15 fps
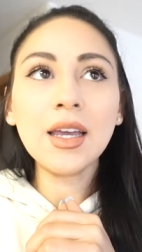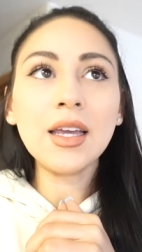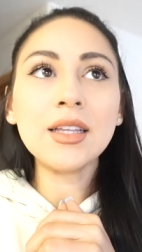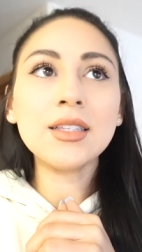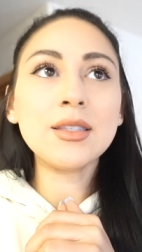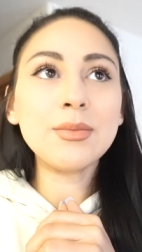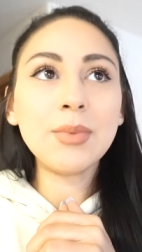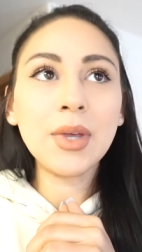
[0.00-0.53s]

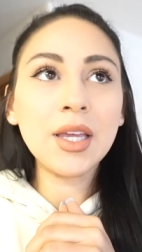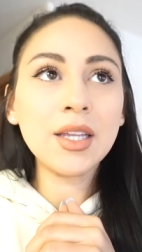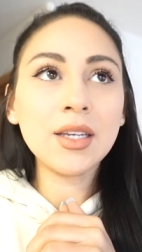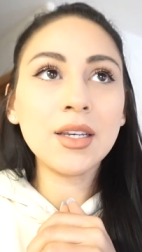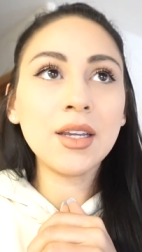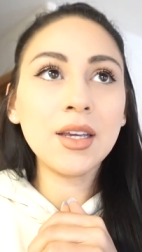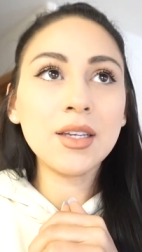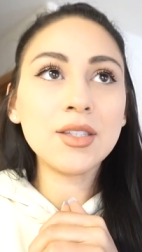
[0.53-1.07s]
it's
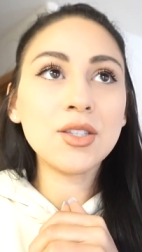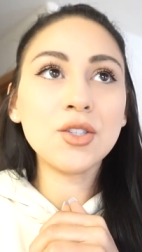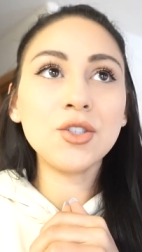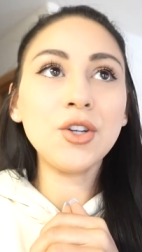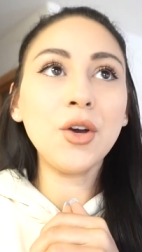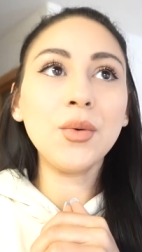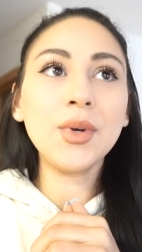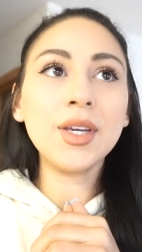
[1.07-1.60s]
been
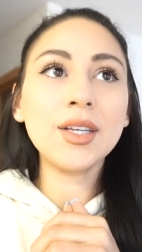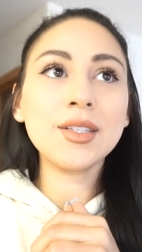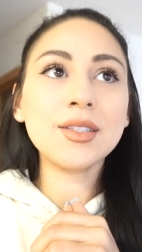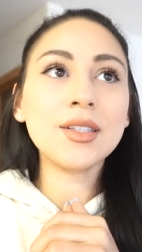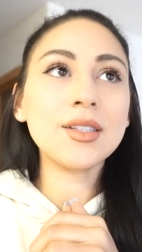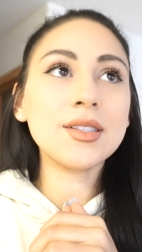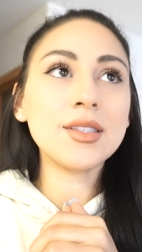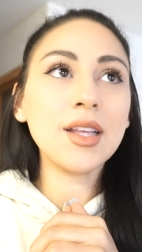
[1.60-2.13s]
snowing
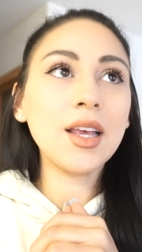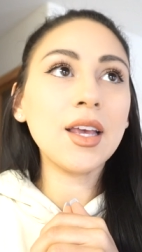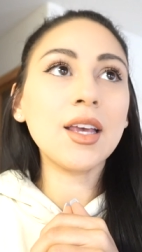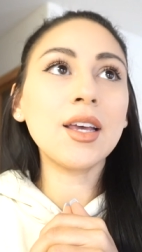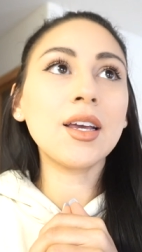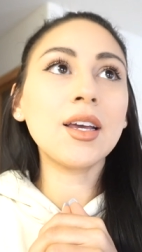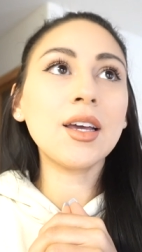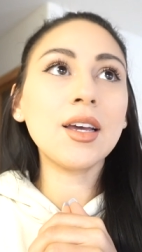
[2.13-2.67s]
since
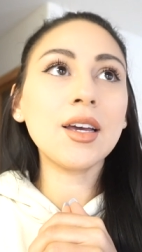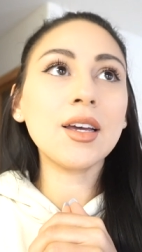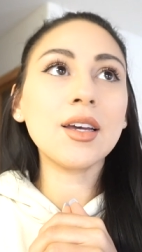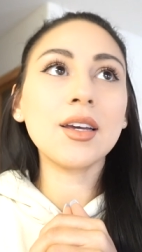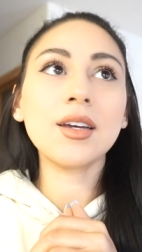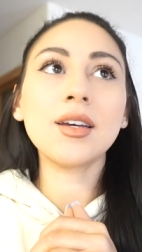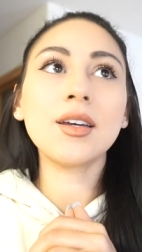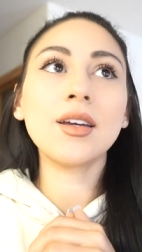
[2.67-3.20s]
like
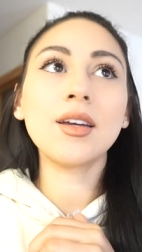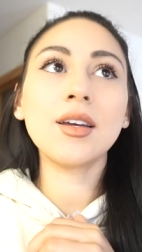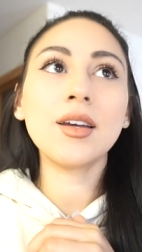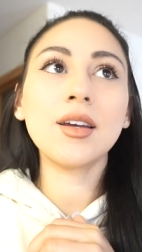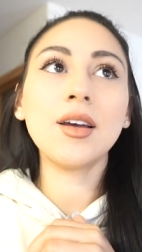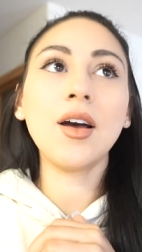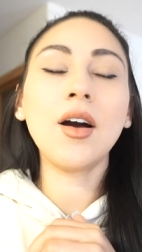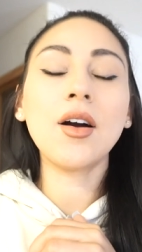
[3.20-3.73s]

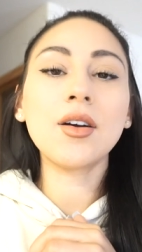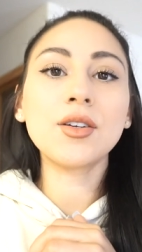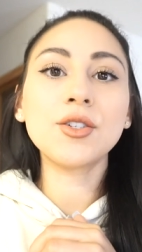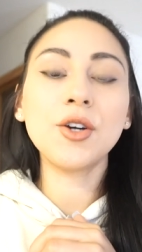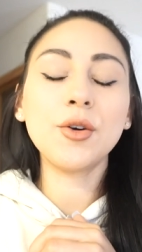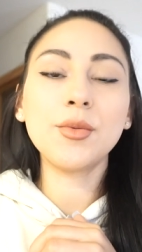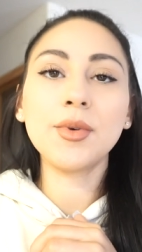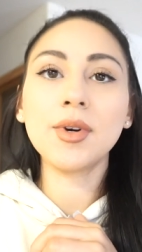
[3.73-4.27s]

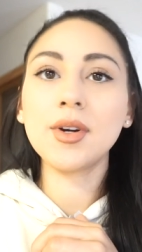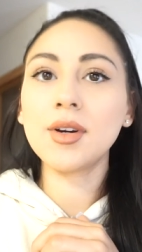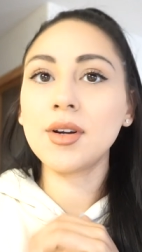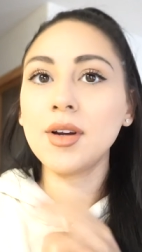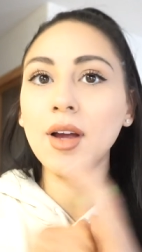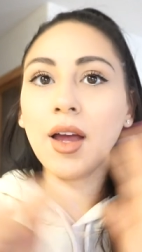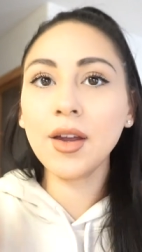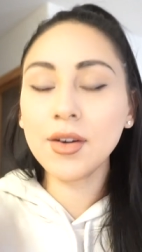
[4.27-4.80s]
October.
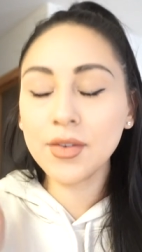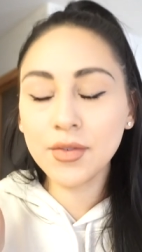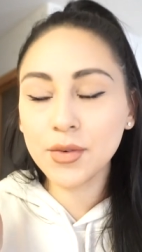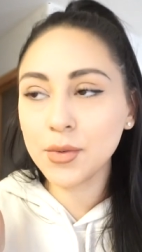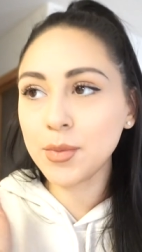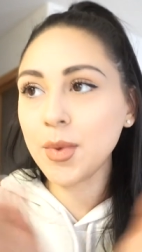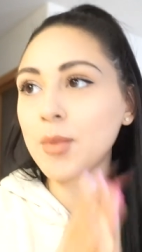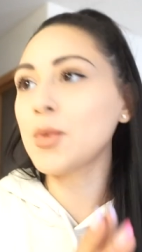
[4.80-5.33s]
I don't even
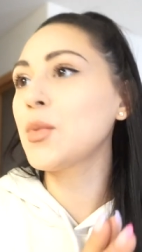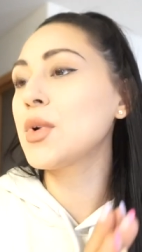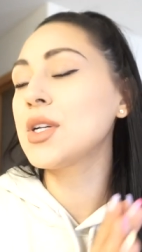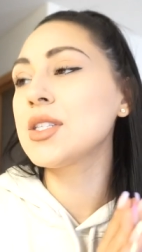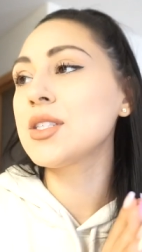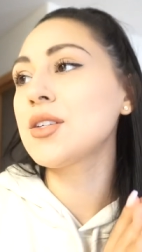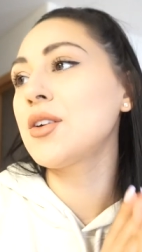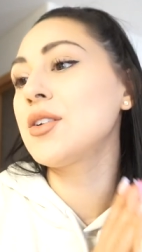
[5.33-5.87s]
remember when
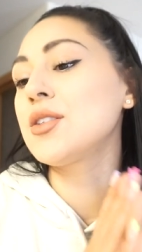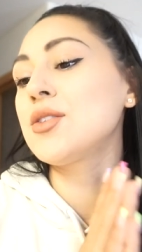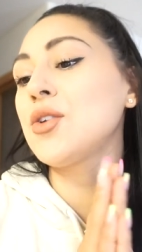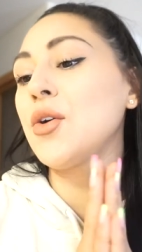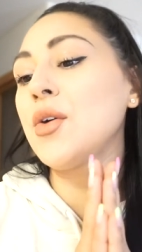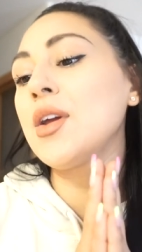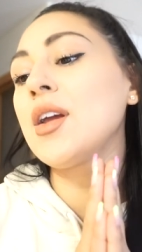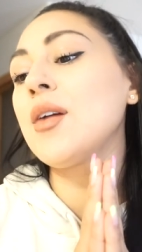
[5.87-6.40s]
it started
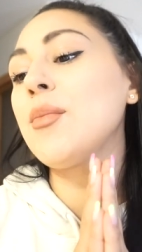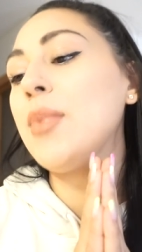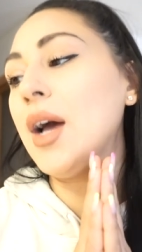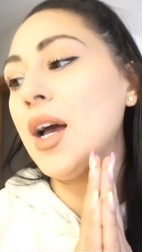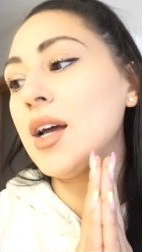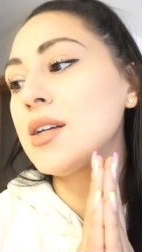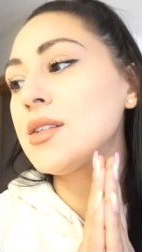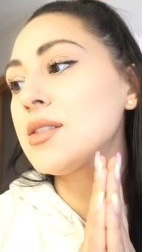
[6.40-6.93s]
snowing,
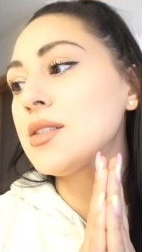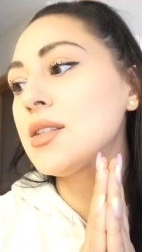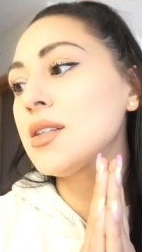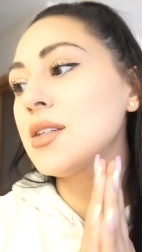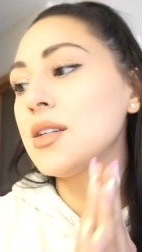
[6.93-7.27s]
but